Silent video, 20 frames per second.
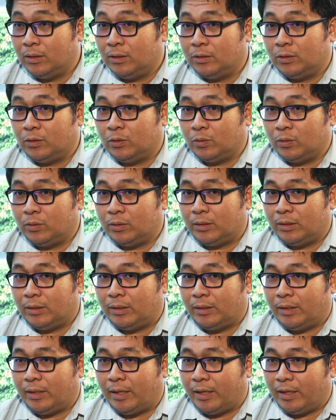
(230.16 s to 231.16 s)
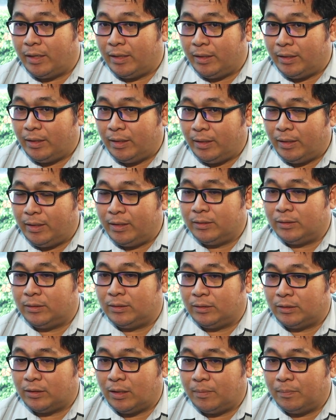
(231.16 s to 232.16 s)
So there is
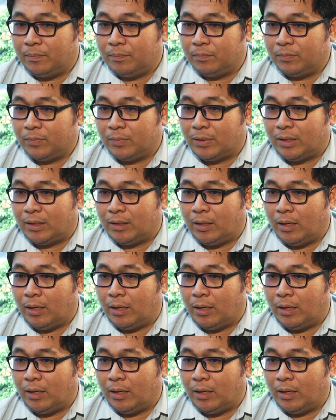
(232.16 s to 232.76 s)
some